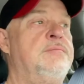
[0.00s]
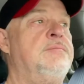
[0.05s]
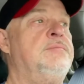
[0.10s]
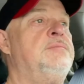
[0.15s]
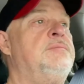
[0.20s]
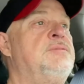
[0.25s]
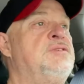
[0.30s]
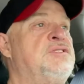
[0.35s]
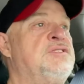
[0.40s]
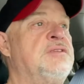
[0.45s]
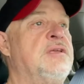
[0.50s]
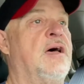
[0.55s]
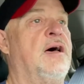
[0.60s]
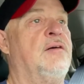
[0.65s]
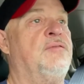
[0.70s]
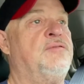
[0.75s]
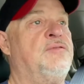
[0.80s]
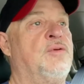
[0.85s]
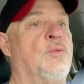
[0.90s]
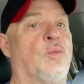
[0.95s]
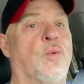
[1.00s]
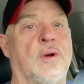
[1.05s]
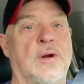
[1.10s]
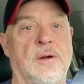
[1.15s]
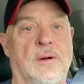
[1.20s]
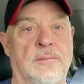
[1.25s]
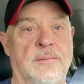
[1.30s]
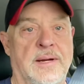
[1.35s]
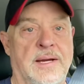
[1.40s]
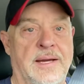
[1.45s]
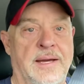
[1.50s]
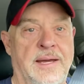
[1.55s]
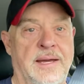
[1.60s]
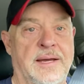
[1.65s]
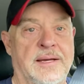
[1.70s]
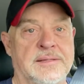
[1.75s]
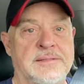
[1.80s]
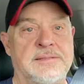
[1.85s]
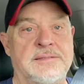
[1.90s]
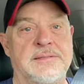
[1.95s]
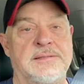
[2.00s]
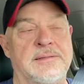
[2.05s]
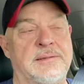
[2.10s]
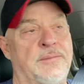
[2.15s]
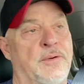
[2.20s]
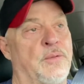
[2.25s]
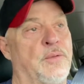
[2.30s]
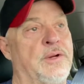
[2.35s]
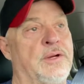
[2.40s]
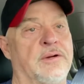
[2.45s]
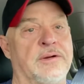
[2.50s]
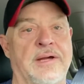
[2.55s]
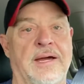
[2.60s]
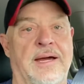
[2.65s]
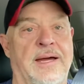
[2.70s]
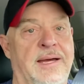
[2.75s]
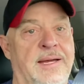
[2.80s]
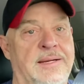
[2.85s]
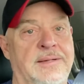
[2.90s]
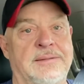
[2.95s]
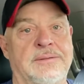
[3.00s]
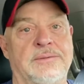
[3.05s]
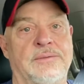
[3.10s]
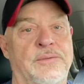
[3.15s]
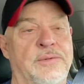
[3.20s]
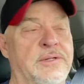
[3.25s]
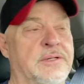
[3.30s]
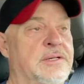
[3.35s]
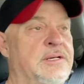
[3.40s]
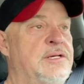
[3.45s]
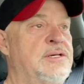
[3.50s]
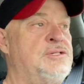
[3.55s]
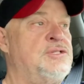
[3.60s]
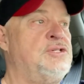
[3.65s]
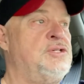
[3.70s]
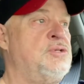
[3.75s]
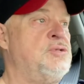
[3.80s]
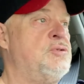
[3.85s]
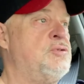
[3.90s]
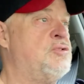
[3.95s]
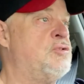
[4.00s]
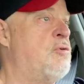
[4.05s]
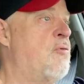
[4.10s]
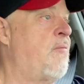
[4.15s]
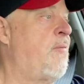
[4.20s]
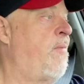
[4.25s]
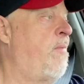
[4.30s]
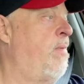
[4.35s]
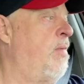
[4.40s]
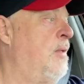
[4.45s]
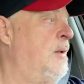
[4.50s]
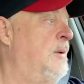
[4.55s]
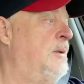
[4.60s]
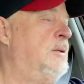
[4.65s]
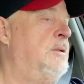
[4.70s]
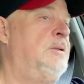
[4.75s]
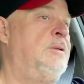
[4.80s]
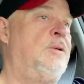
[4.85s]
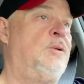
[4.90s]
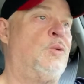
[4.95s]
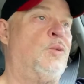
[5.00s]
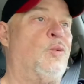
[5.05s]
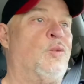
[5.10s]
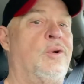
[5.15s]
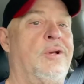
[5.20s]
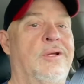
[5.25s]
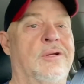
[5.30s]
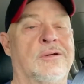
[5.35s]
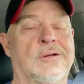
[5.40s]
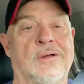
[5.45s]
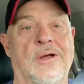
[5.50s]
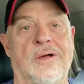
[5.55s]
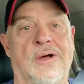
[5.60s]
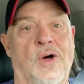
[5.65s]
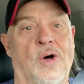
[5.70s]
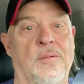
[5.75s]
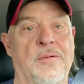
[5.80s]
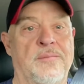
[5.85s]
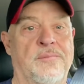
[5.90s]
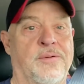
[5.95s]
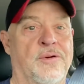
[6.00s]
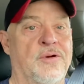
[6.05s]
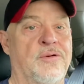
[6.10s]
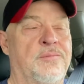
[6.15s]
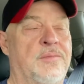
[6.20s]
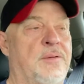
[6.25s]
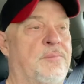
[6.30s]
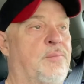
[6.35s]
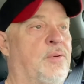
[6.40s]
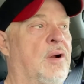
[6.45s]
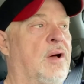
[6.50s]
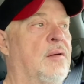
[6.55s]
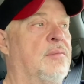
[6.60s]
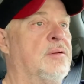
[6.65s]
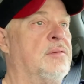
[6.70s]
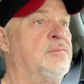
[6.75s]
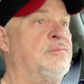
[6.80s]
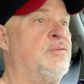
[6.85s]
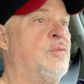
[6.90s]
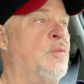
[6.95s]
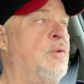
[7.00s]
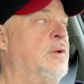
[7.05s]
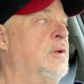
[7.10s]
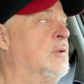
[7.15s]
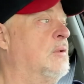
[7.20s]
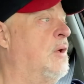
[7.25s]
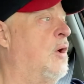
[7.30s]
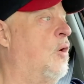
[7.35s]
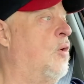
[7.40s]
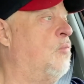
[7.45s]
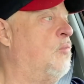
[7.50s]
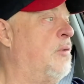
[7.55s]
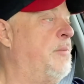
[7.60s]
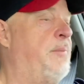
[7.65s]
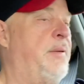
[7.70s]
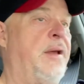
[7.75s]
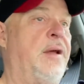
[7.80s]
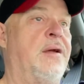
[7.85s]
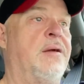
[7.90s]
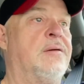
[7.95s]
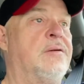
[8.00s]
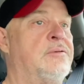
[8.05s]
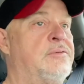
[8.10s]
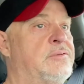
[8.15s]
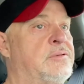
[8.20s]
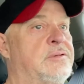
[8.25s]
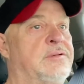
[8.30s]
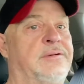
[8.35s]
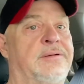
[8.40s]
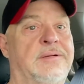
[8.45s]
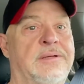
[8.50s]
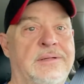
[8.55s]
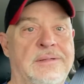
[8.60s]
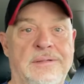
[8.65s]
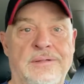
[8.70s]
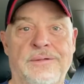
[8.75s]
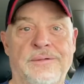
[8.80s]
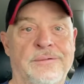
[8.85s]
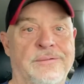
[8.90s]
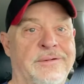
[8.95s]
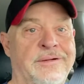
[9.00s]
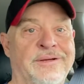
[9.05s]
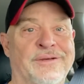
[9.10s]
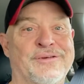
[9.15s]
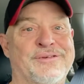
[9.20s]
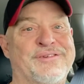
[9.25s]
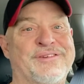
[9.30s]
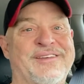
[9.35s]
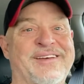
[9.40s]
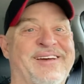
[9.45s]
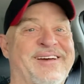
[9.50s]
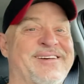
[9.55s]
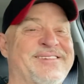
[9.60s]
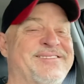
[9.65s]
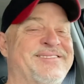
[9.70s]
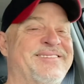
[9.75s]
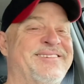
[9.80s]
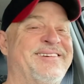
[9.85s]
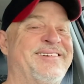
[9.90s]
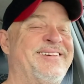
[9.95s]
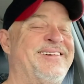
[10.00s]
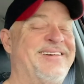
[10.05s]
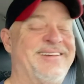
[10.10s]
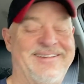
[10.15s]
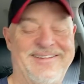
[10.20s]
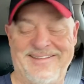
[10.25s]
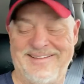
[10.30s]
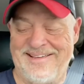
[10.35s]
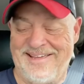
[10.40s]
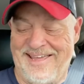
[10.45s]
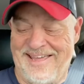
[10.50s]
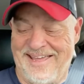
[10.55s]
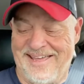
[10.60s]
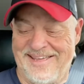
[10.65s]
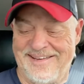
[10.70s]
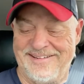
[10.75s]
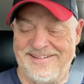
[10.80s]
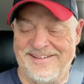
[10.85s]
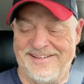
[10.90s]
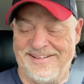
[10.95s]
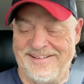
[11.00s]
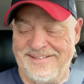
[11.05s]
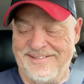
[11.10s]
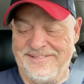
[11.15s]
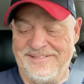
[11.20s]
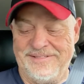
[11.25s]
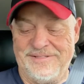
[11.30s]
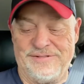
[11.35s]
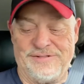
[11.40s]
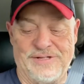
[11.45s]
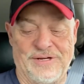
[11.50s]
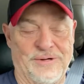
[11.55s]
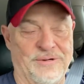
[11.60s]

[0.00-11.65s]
stuff to work on my house. I'm a real guy, real issues, real home improvement problems, real home repairs, real stuff. And so,